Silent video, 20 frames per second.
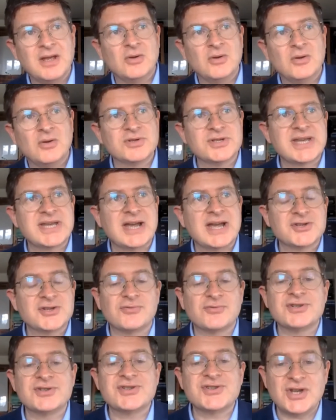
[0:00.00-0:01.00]
was as a
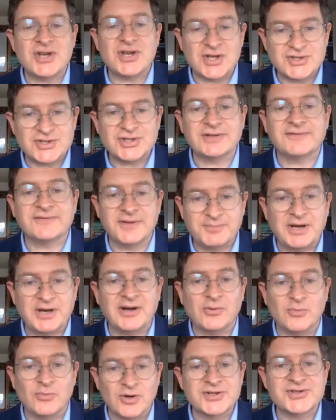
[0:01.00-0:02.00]
researcher for
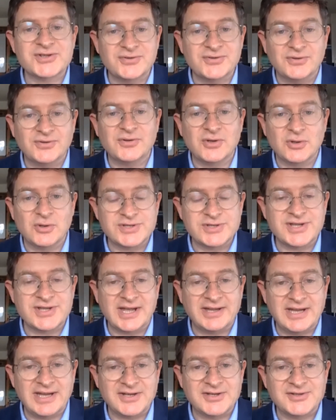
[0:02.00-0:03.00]
Perry Worsthorne, who was
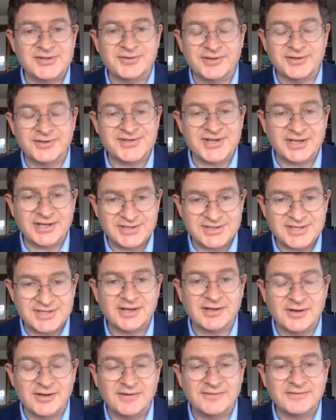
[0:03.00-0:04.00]
then the editor of the Sunday
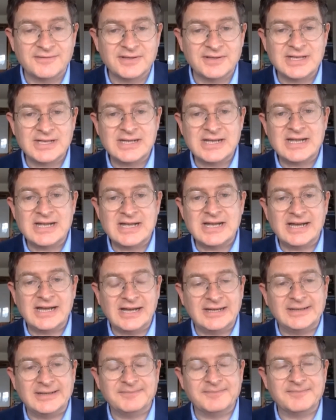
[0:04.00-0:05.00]
Telegraph.
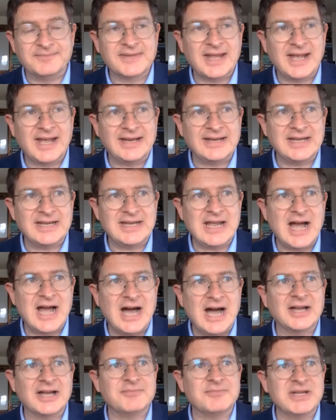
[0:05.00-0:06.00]
And he
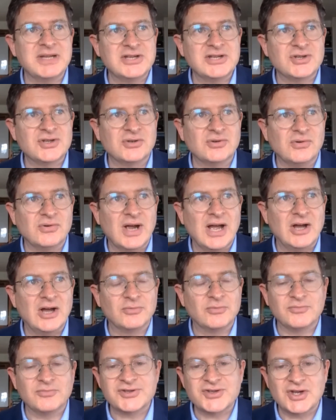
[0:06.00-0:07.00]
hired me to
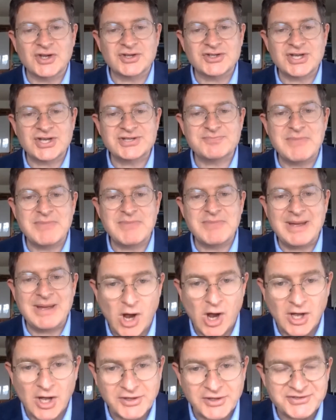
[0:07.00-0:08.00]
help research his
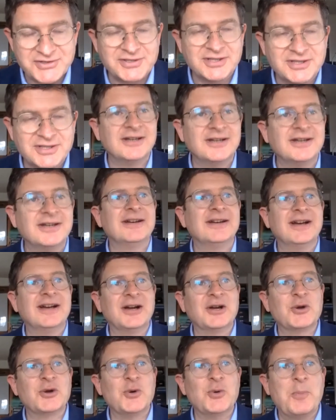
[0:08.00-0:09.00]
memoirs
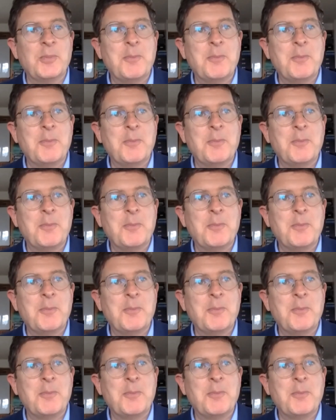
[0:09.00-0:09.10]
called